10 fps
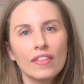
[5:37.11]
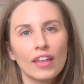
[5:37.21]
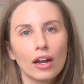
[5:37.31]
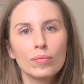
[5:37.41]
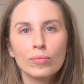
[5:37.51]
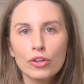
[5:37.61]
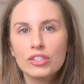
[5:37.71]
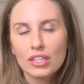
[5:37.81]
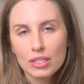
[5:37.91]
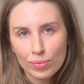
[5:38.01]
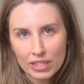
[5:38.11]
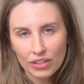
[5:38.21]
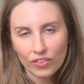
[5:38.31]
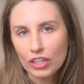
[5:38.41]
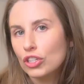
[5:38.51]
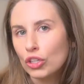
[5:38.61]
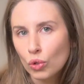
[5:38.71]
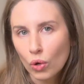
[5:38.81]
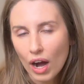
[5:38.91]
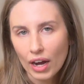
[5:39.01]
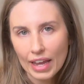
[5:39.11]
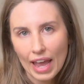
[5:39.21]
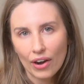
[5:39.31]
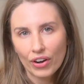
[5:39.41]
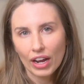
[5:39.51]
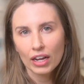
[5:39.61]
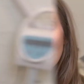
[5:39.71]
that are most specific to your eye area.